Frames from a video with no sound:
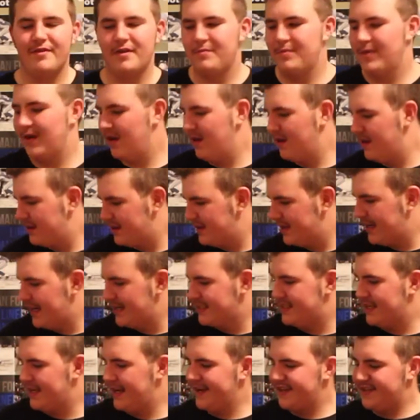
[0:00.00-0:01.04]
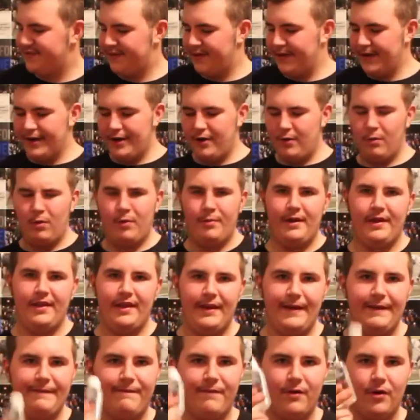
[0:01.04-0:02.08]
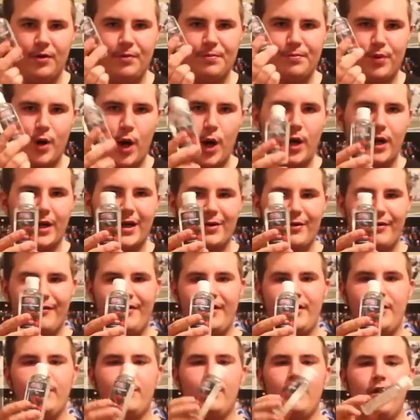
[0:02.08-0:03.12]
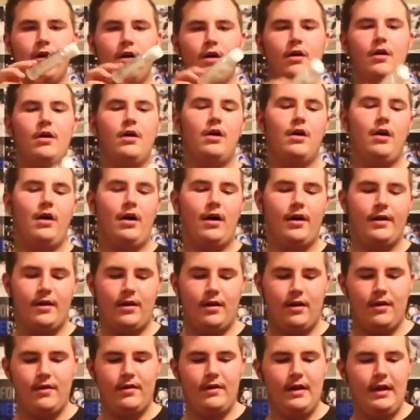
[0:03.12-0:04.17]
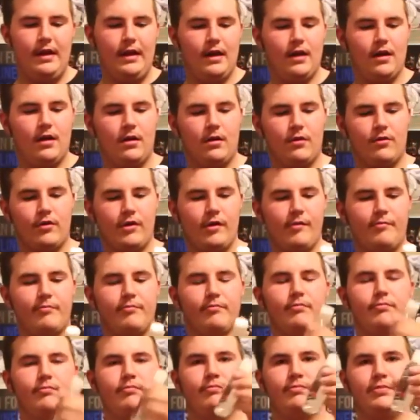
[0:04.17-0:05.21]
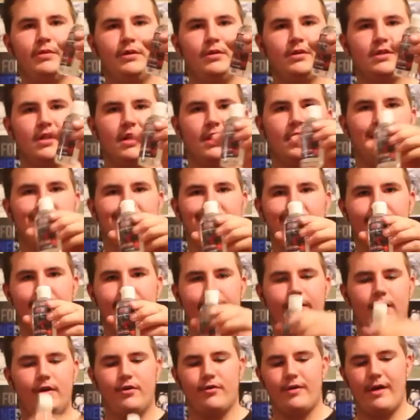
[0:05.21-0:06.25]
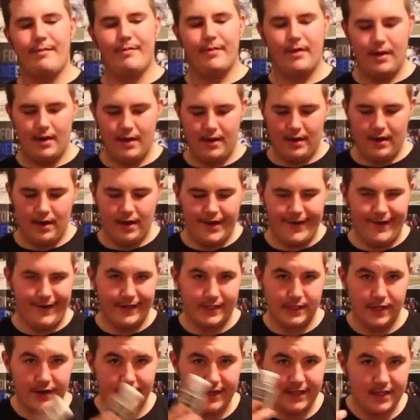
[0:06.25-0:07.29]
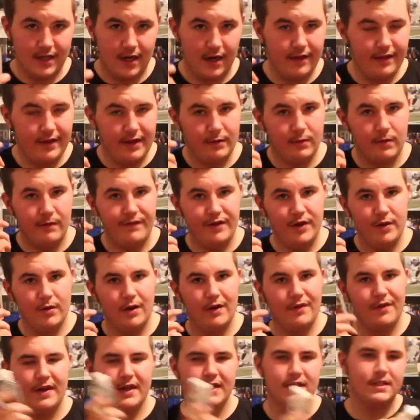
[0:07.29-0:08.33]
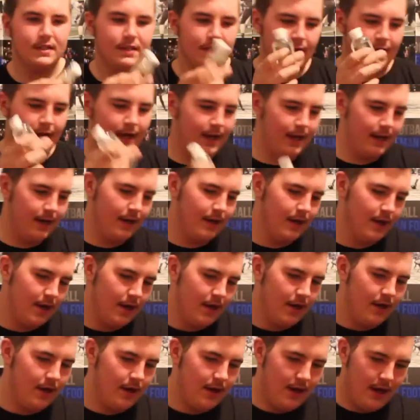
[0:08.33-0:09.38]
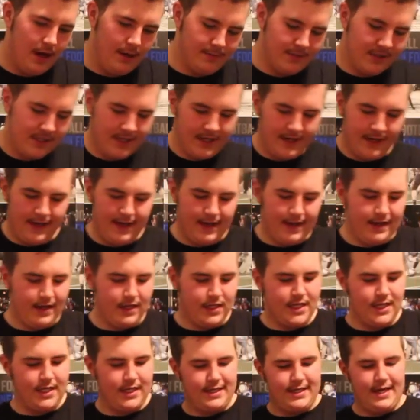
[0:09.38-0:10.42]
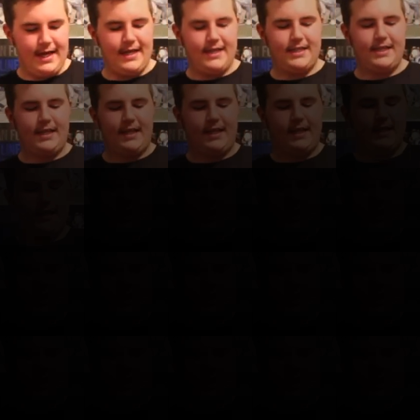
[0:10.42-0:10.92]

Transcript: Football. And today's video will be the full product review on the Grip Boost Glove Grip. You guys already saw the review on this, and I'm just going to get into the testing.